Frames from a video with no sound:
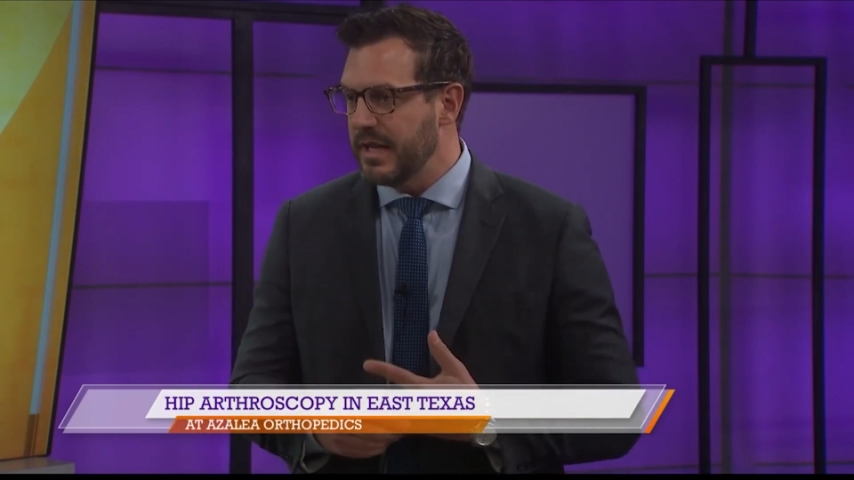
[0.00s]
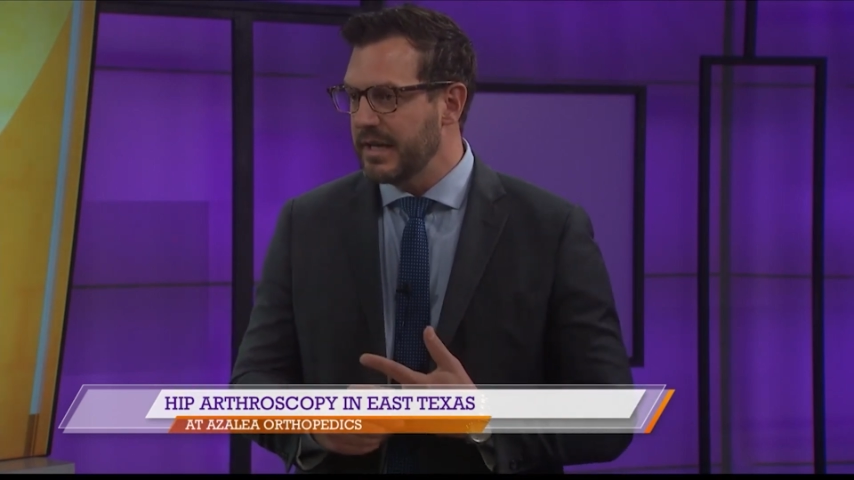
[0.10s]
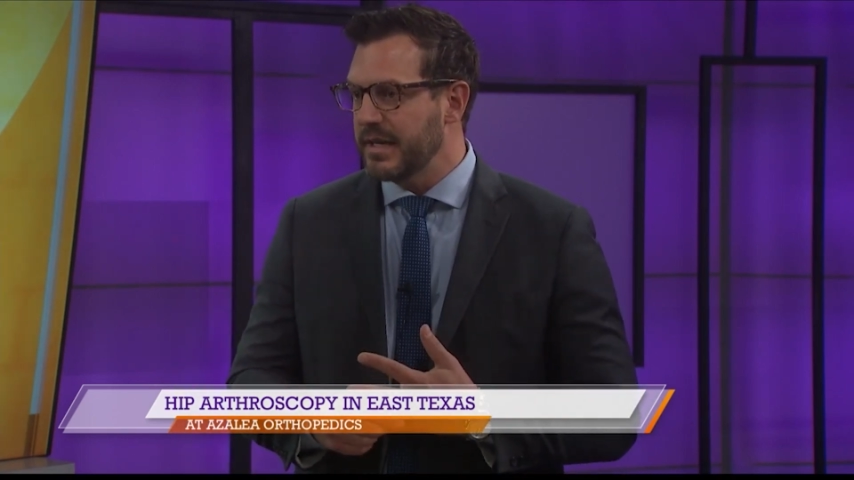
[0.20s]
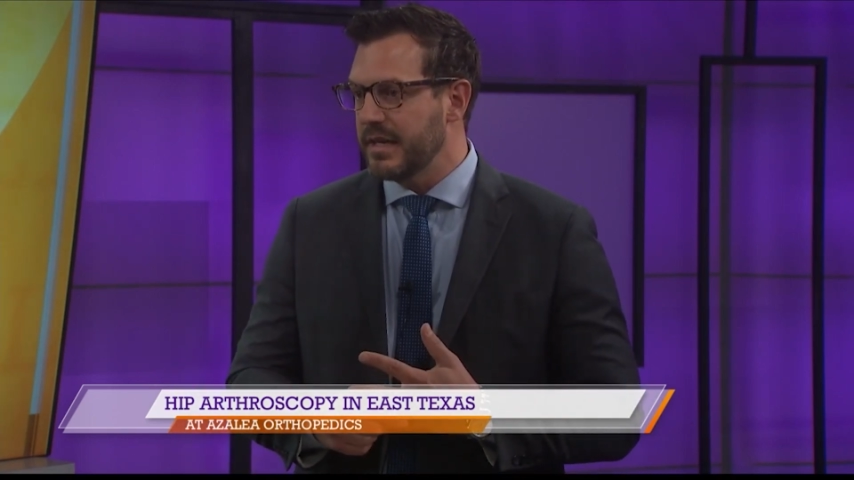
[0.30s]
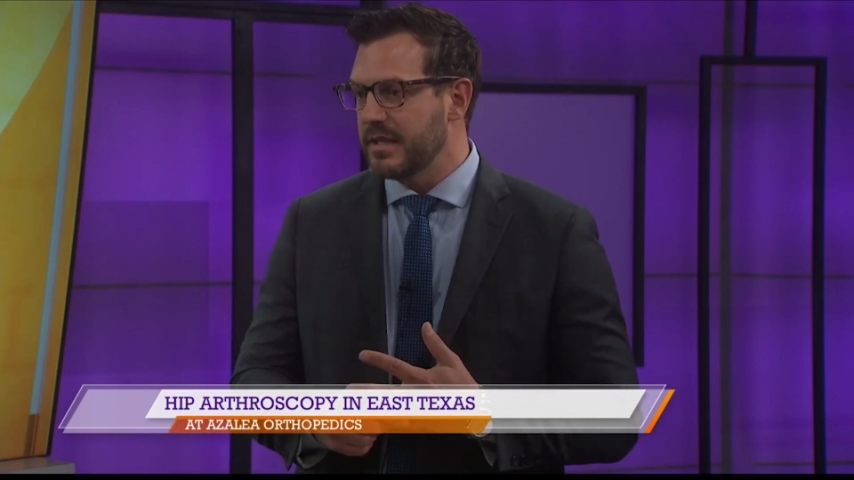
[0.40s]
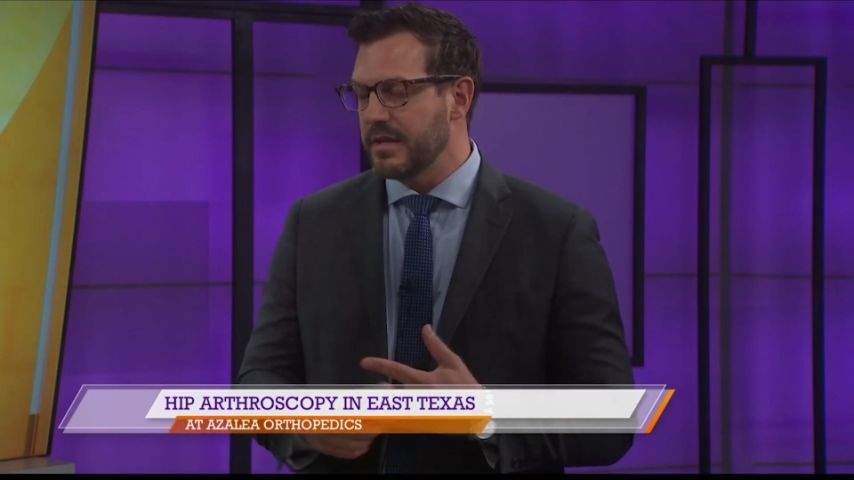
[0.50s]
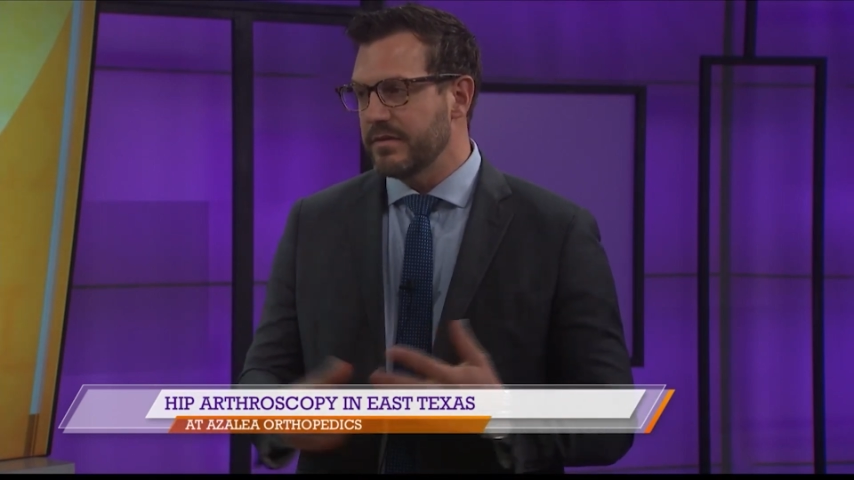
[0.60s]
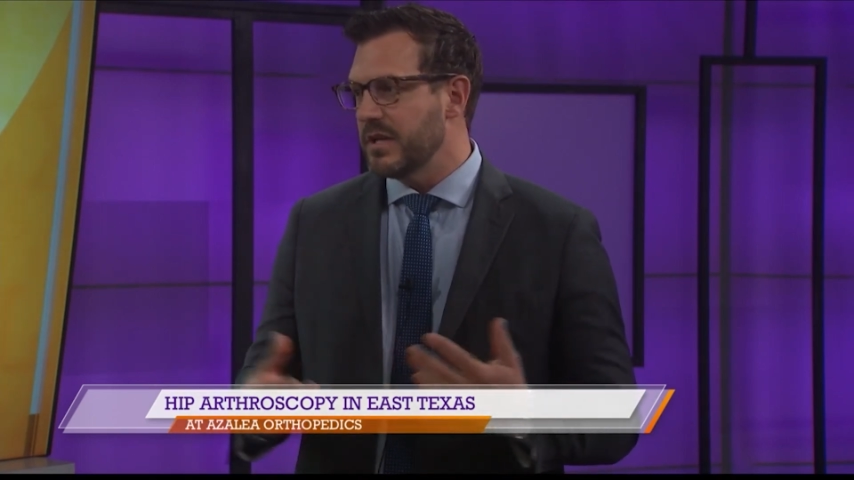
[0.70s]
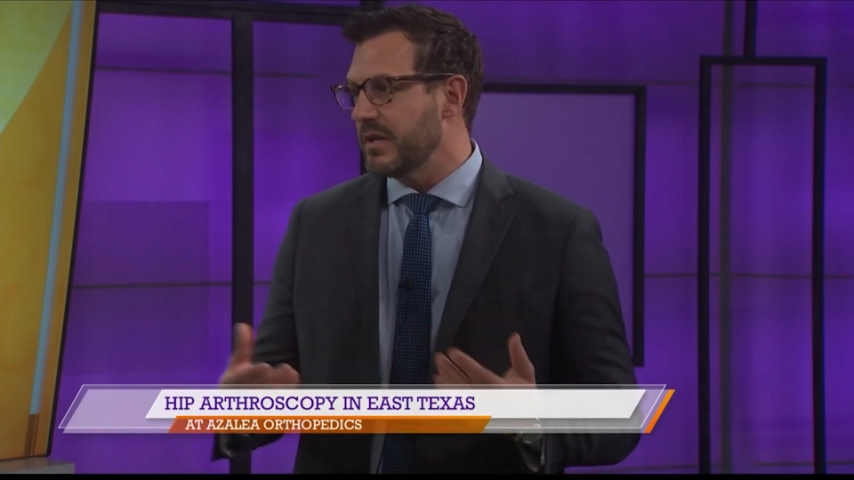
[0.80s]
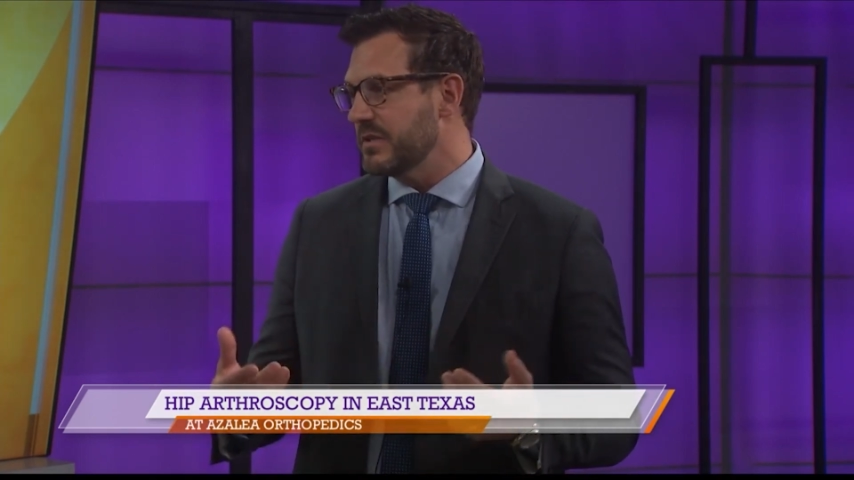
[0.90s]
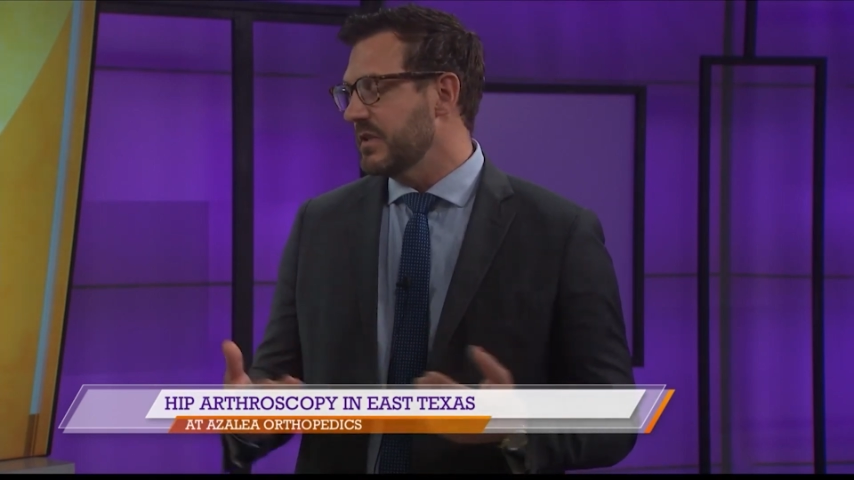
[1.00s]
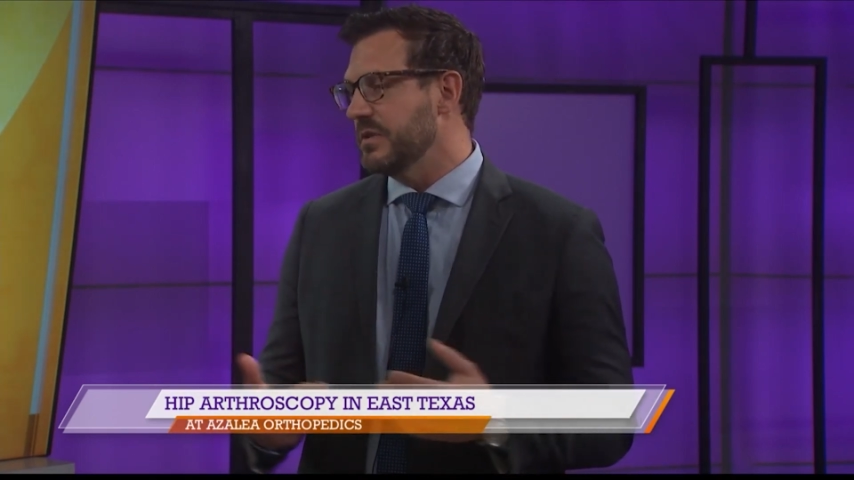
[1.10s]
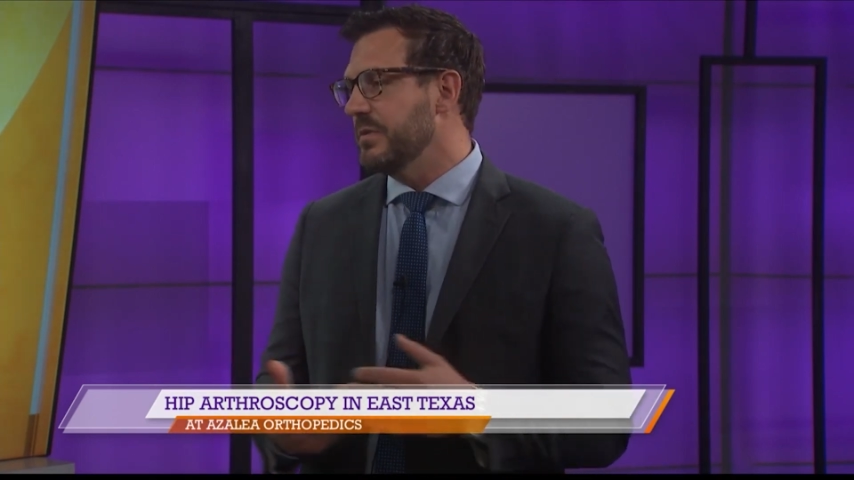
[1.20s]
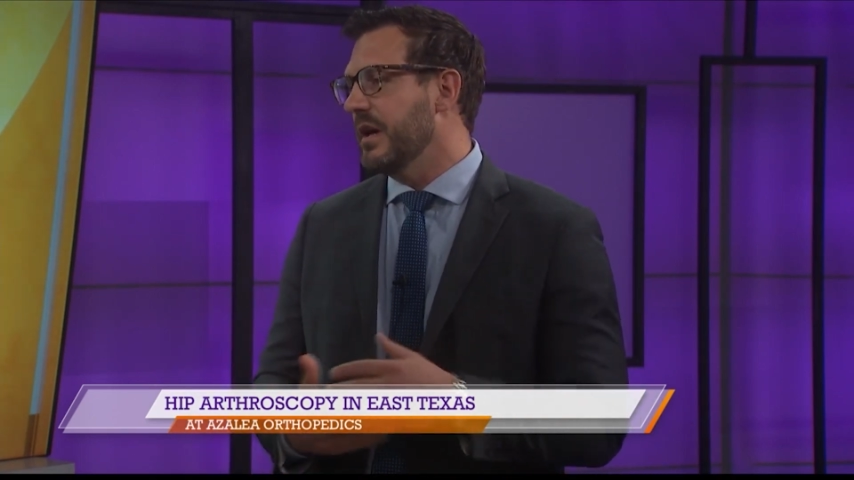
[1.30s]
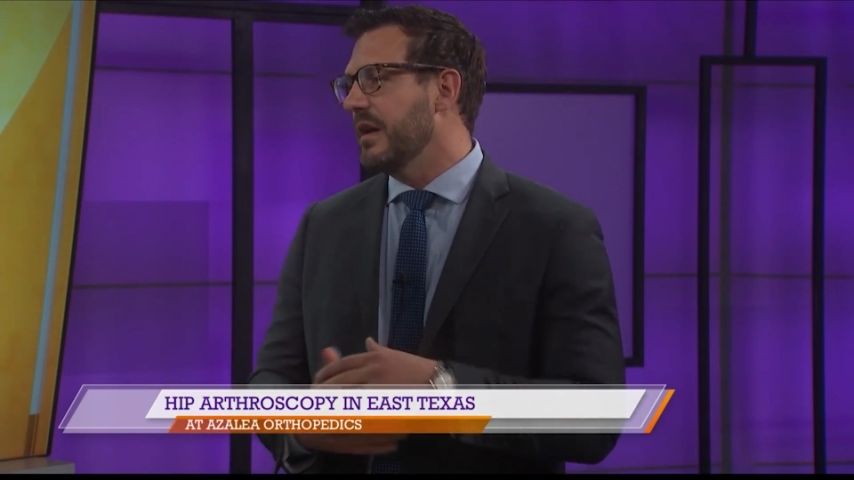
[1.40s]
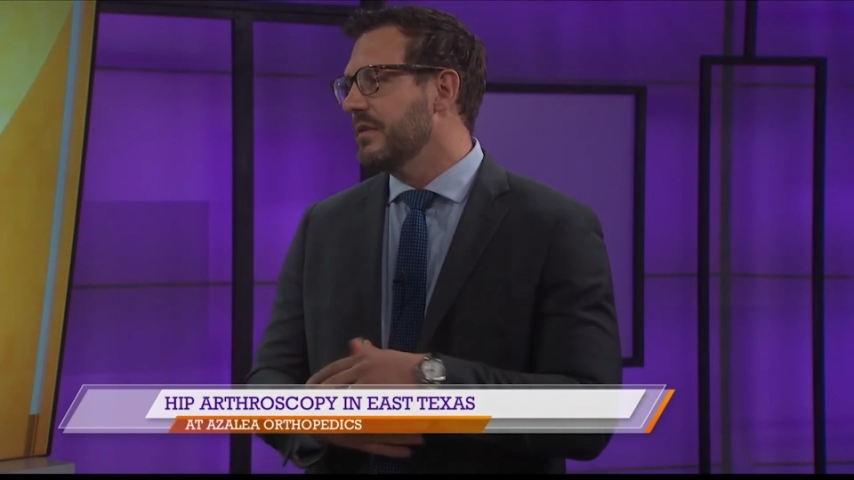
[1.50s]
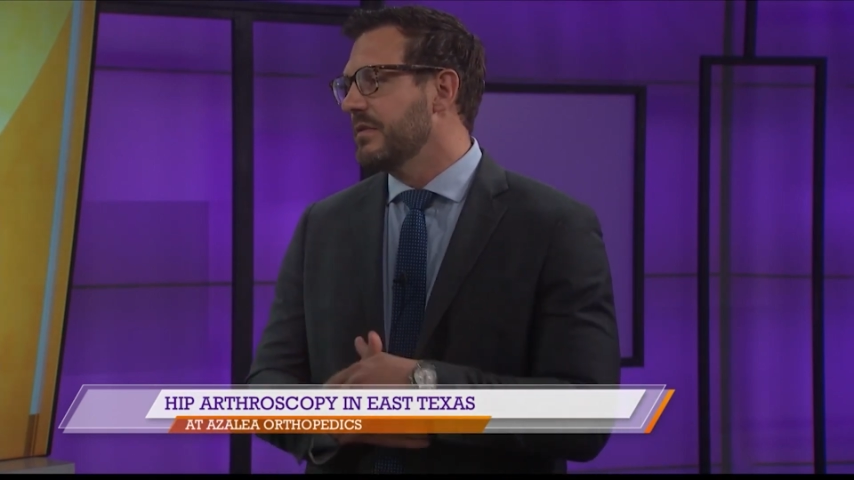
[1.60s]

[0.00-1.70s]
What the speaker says: decade that have allowed us to do that.